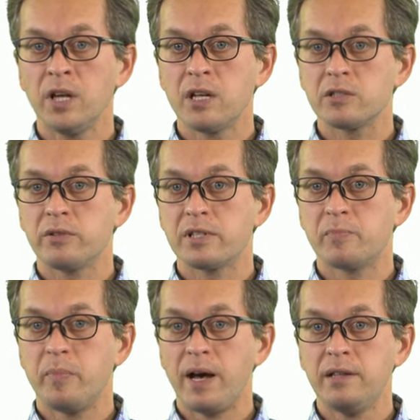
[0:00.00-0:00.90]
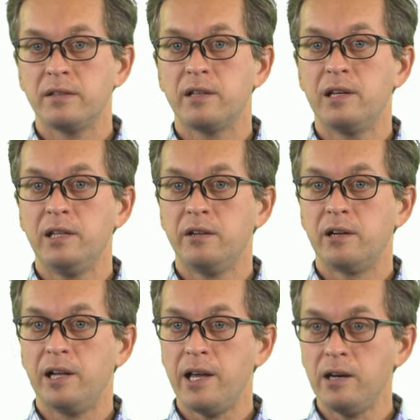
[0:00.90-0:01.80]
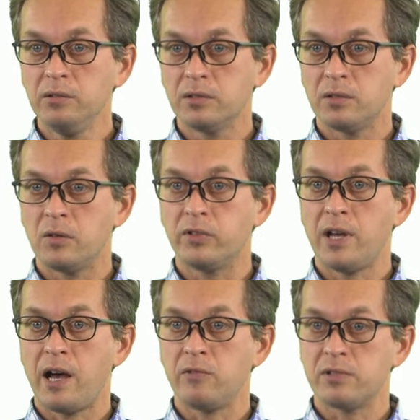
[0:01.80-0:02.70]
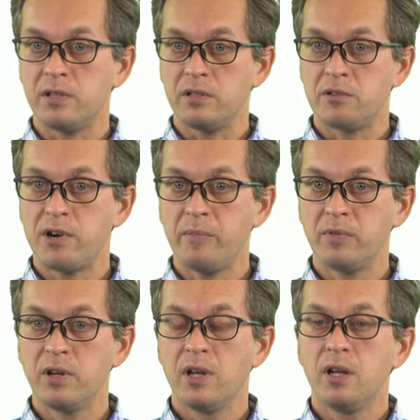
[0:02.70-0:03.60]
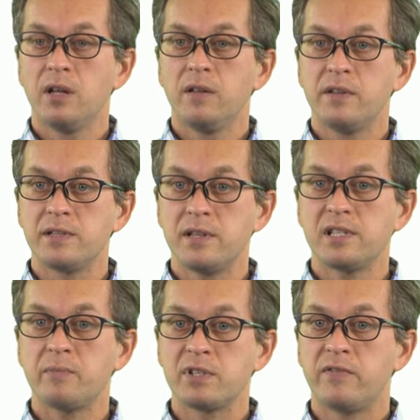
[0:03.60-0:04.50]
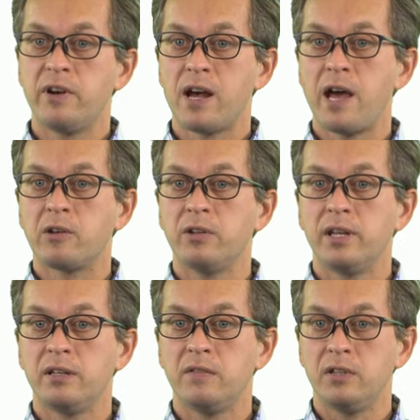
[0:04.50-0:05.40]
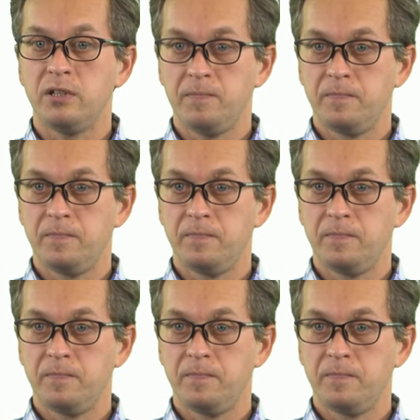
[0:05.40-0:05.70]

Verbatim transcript: So despite the linear layout of the ions in the trap, the system has very high connectivity.